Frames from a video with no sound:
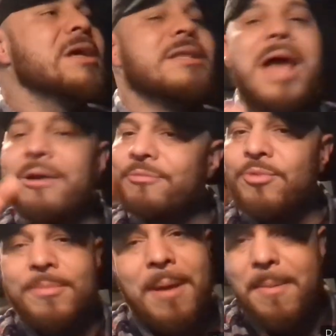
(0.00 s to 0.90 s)
Now,
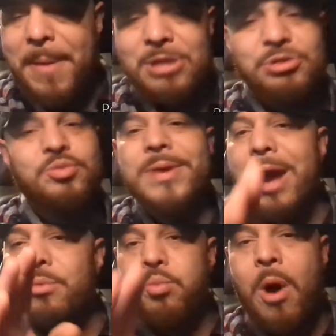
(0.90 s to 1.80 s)
remember, patriots, we
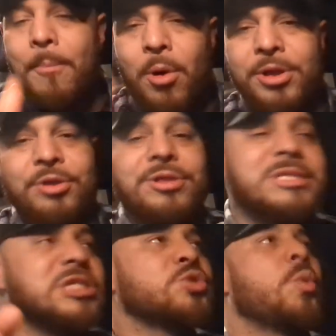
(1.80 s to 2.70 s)
got one more year.
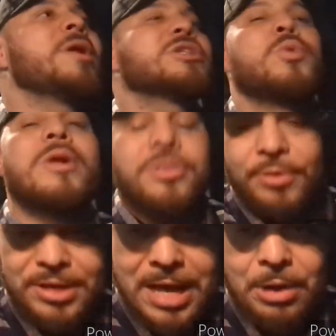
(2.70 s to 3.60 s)
This is
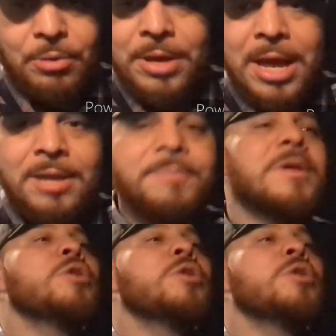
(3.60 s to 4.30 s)
2023 now, okay?